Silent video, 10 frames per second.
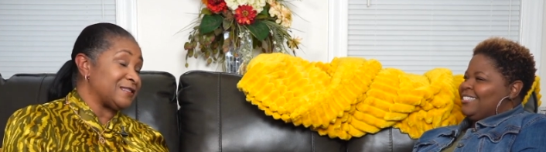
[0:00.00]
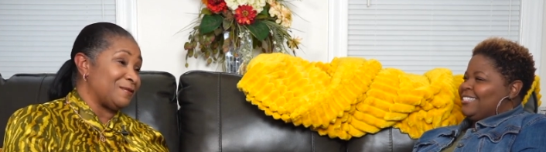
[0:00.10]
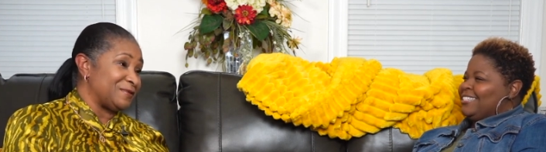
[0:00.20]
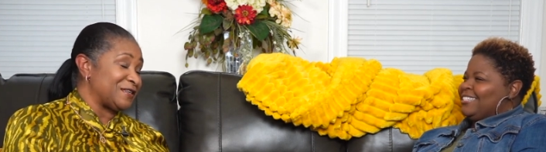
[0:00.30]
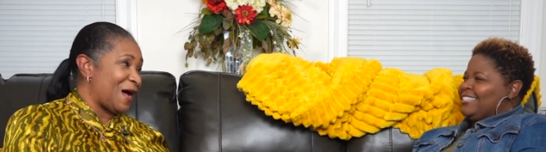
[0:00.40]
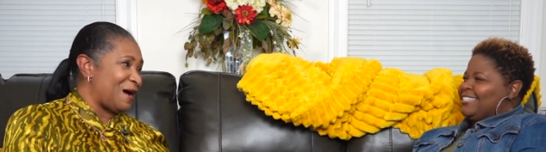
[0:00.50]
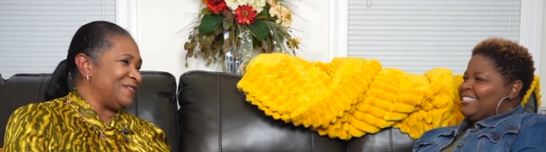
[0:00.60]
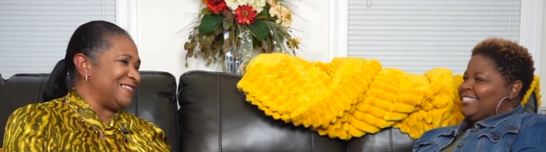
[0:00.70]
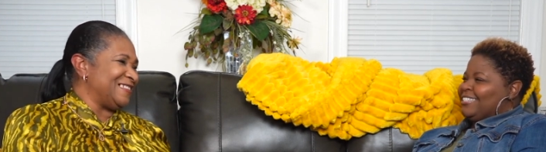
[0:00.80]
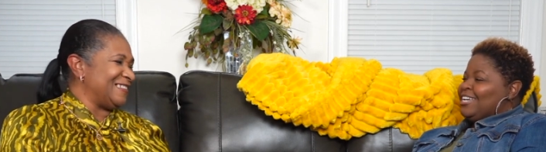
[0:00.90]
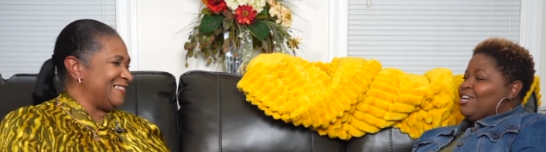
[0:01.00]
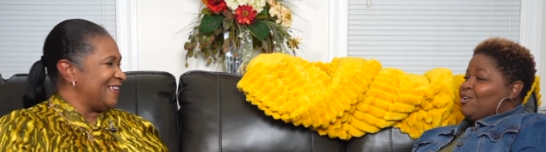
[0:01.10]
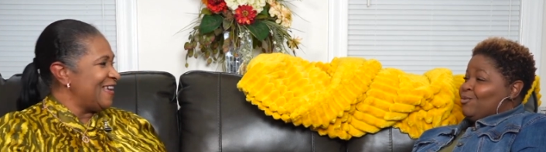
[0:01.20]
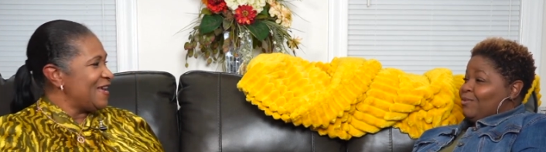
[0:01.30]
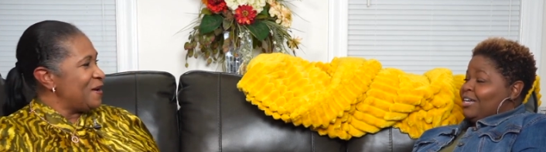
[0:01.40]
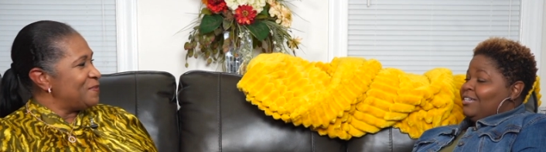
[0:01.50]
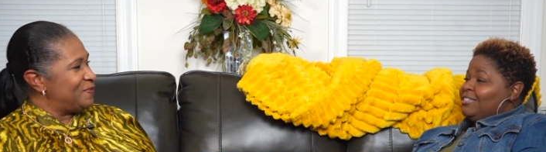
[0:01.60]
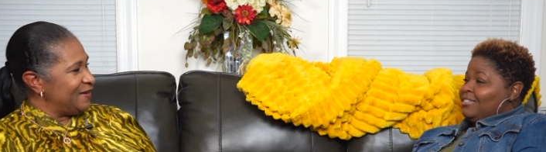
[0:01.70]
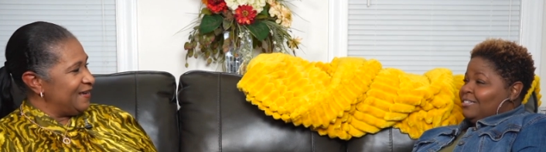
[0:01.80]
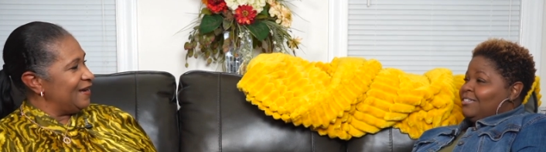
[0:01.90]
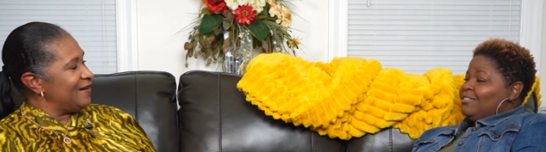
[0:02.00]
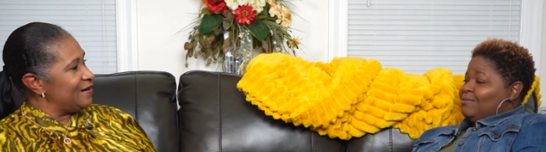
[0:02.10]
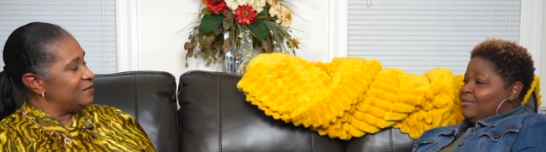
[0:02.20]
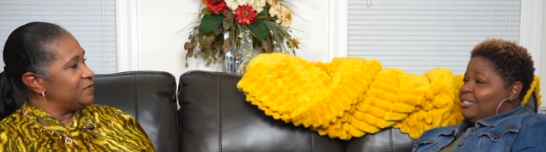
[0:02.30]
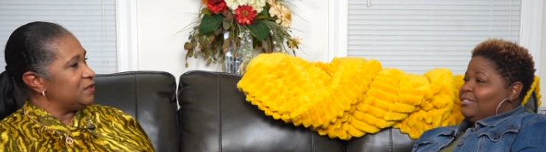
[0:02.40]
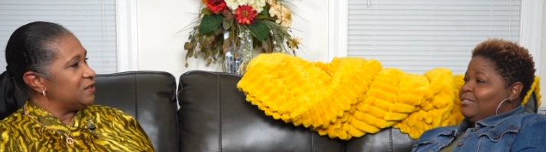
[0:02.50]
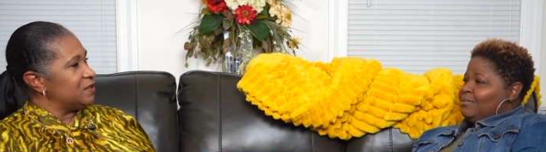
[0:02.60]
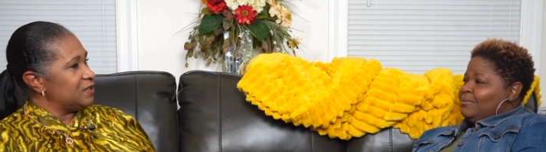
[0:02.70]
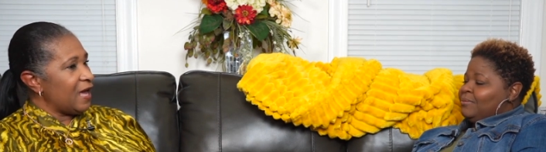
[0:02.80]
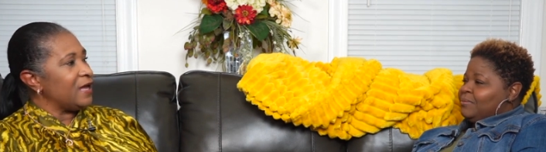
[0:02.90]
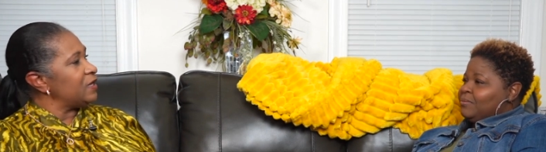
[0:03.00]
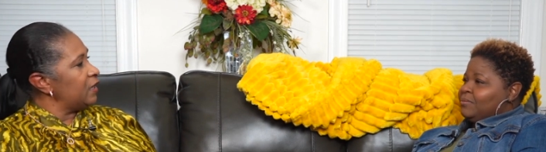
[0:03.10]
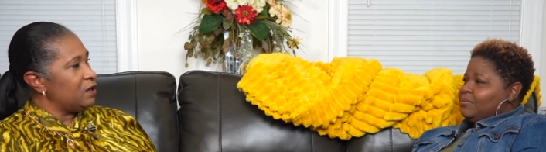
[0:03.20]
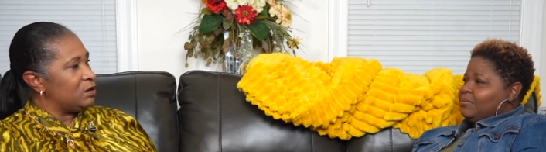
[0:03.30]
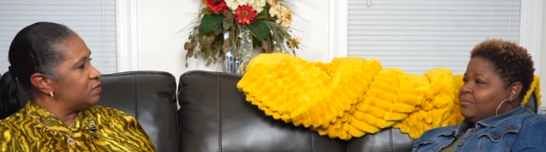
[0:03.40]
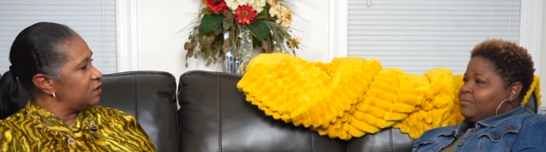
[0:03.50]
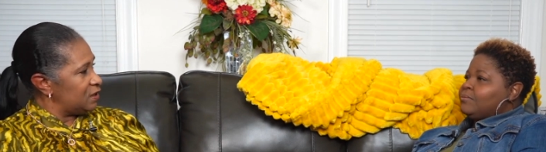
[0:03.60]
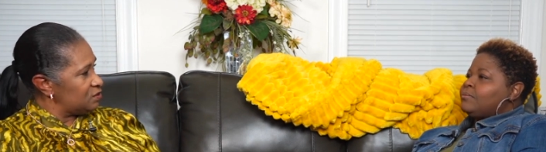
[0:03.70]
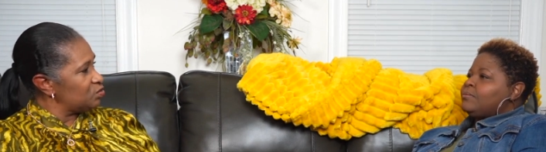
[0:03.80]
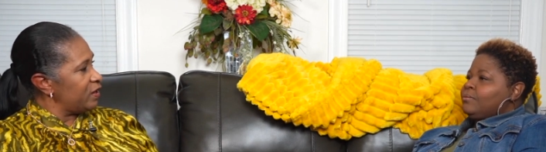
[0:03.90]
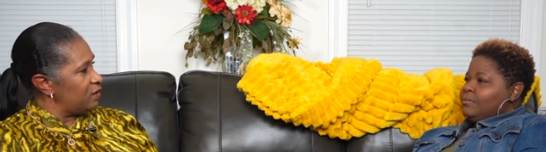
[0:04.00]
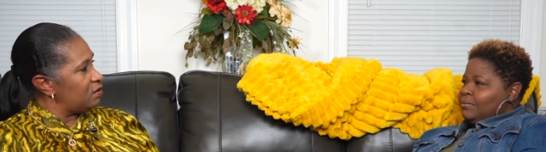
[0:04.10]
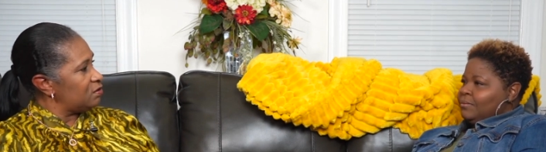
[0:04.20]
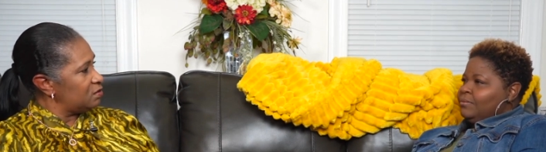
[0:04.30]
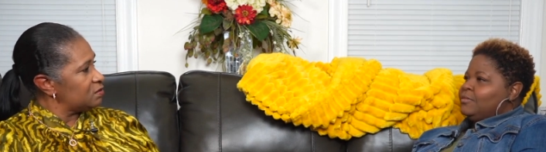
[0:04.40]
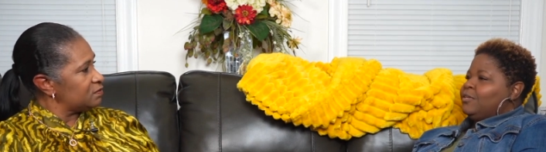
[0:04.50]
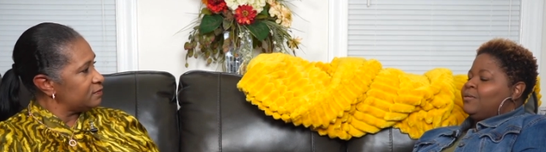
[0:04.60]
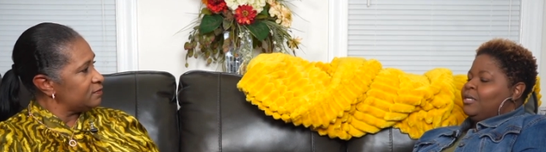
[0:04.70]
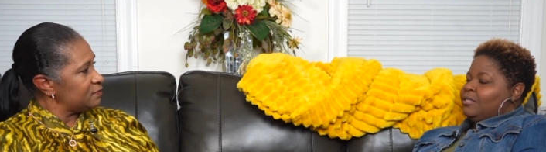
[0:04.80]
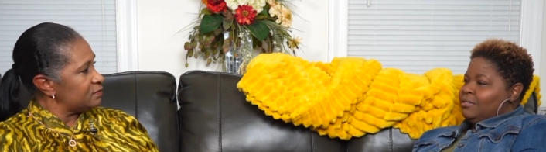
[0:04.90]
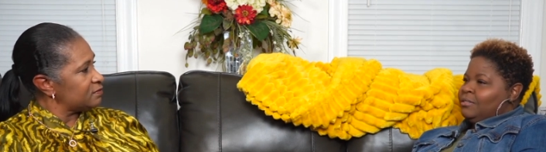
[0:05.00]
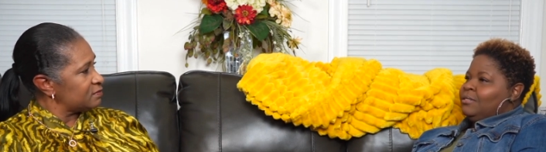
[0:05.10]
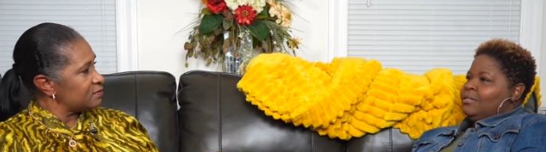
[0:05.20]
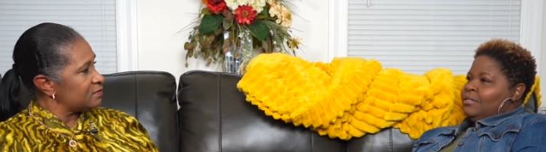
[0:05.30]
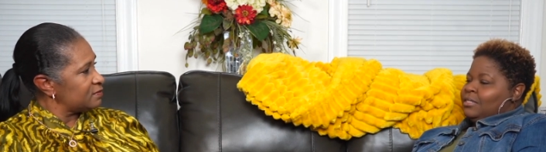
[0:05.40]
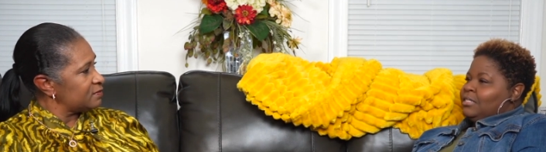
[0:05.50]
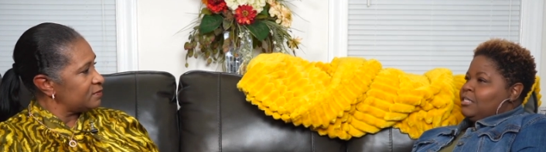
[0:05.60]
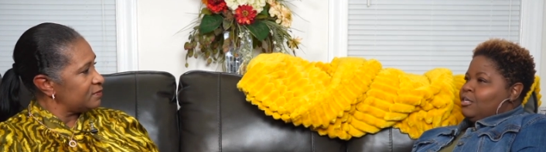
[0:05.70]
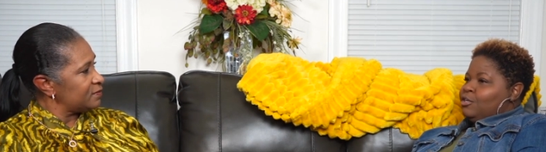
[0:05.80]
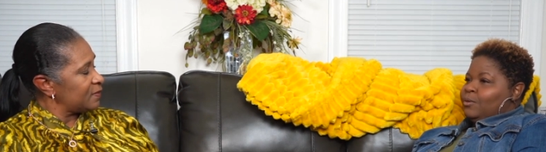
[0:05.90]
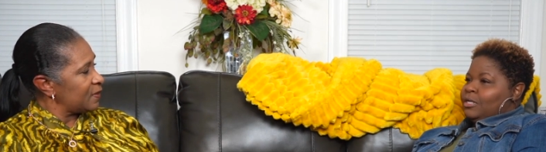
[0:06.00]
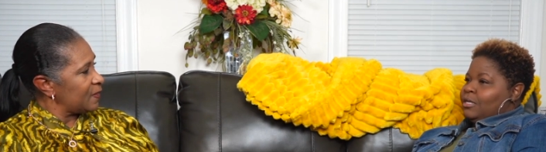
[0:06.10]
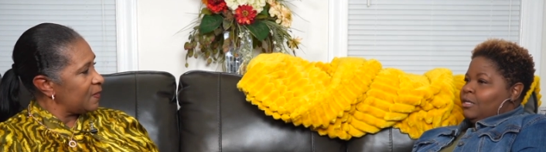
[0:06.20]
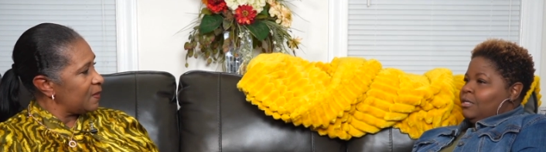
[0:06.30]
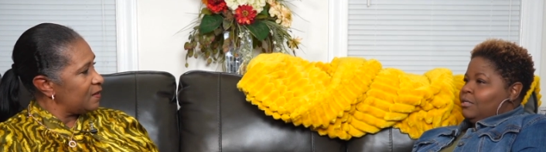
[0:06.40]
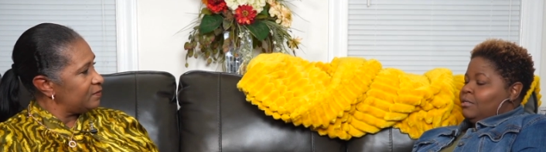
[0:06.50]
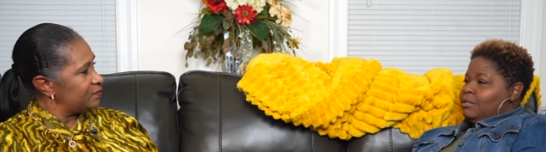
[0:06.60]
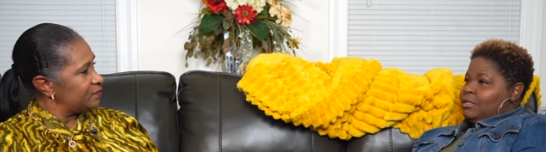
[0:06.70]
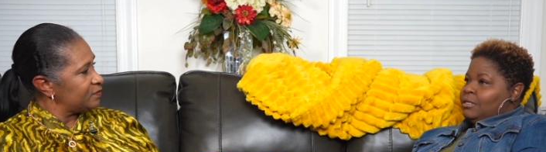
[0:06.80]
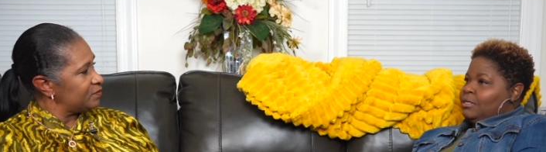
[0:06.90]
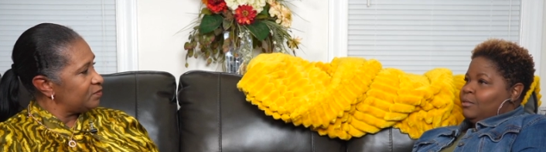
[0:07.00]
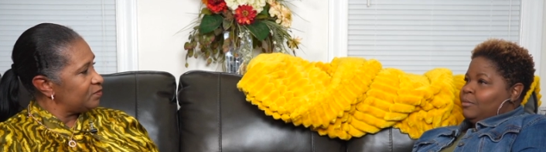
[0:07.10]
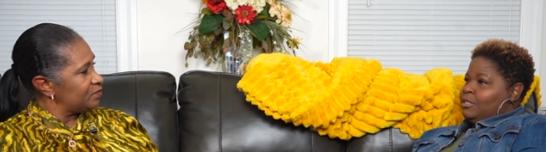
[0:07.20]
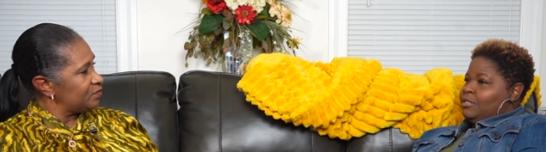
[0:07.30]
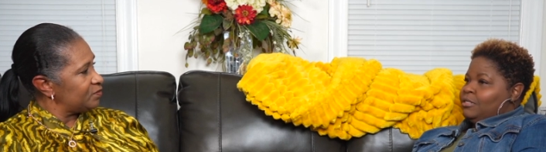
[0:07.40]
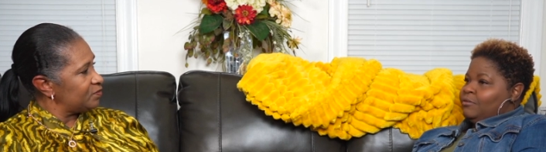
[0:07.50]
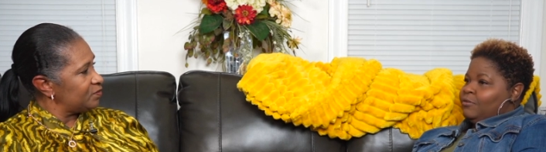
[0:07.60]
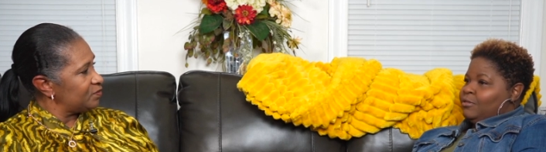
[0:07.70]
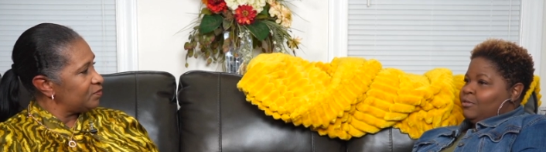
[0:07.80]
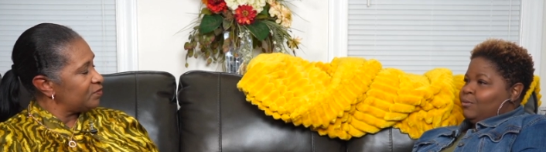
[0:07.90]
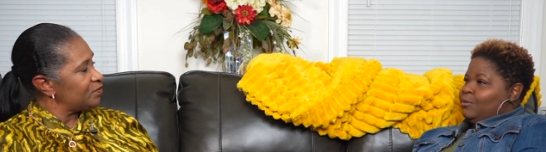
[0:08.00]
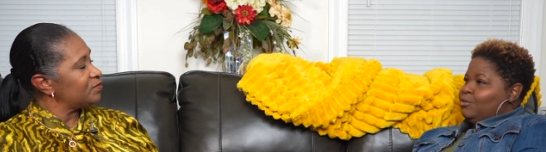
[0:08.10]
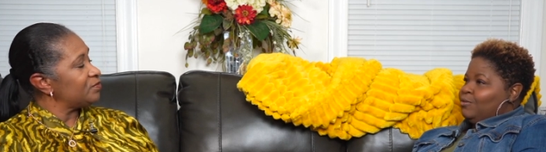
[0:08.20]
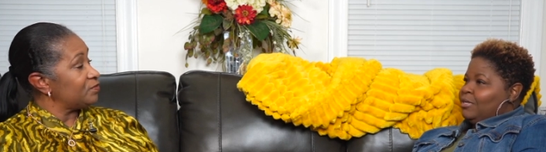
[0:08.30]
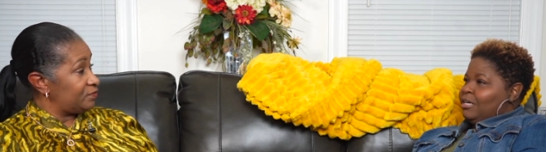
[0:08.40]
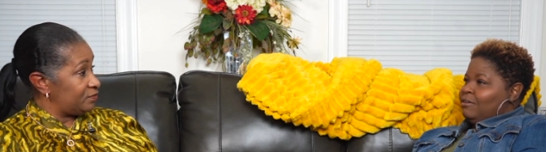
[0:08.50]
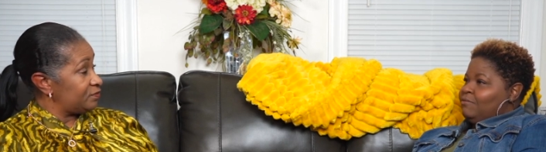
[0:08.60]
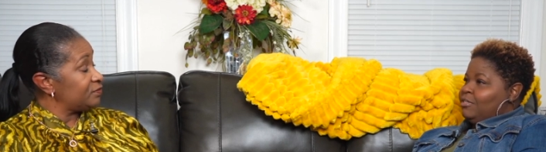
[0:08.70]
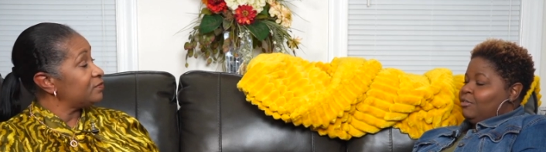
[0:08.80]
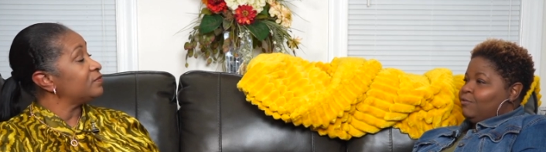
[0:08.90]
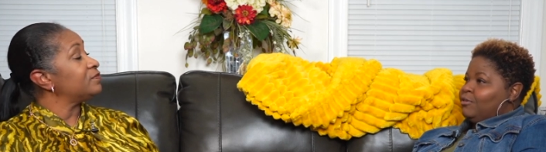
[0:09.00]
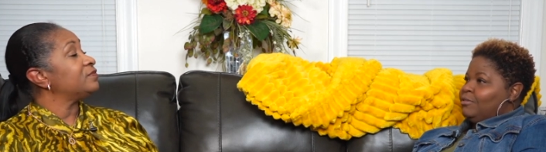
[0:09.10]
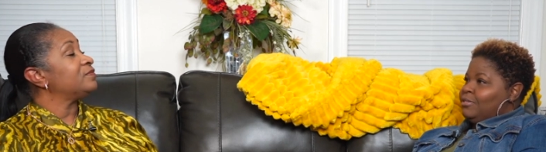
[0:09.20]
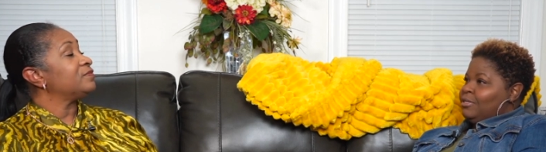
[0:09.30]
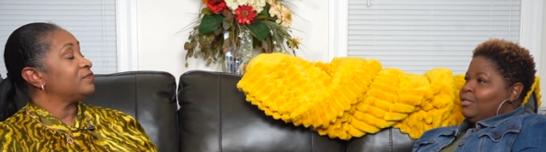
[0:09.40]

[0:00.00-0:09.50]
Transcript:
Speaker 1: sometimes. right. But um, right. that helped as well.
Speaker 2: Okay. Because I know it can it can be difficult when you have different